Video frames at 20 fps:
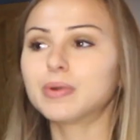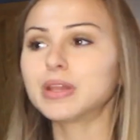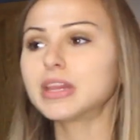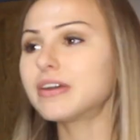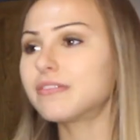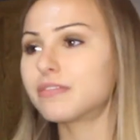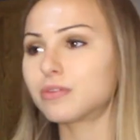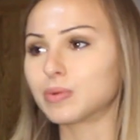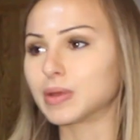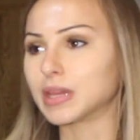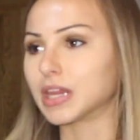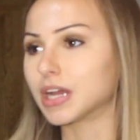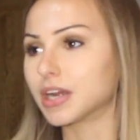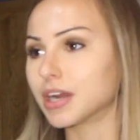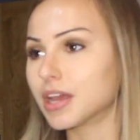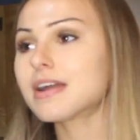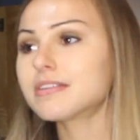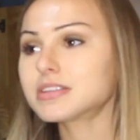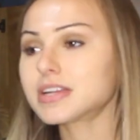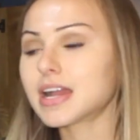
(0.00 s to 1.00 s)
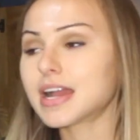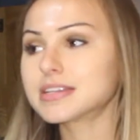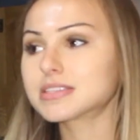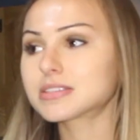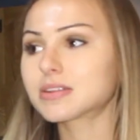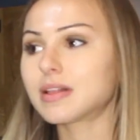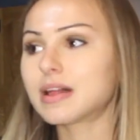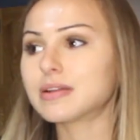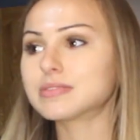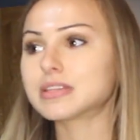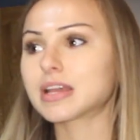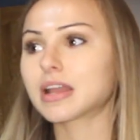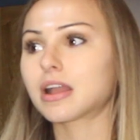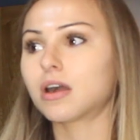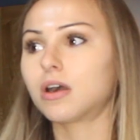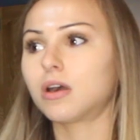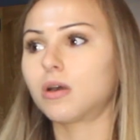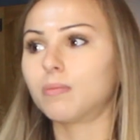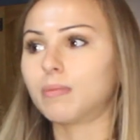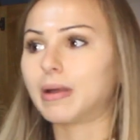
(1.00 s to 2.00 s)
we live when we learn. After high school, I was like,
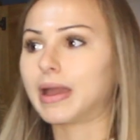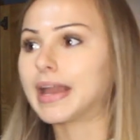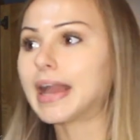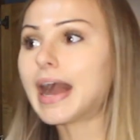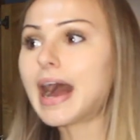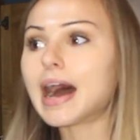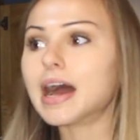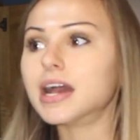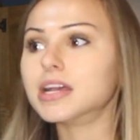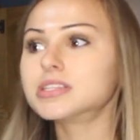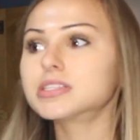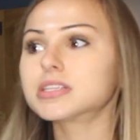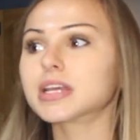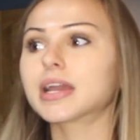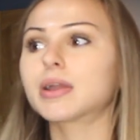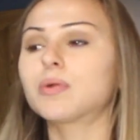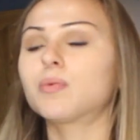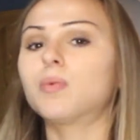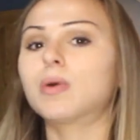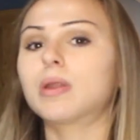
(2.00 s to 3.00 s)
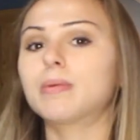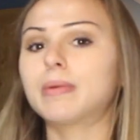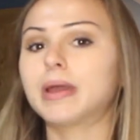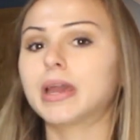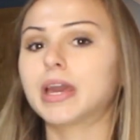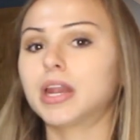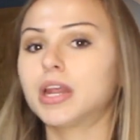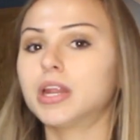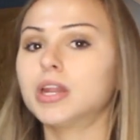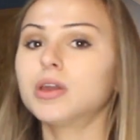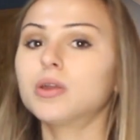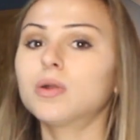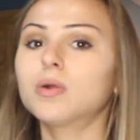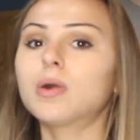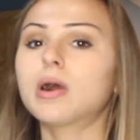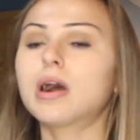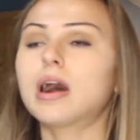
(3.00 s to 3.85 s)
oh my gosh, like what am I going to do?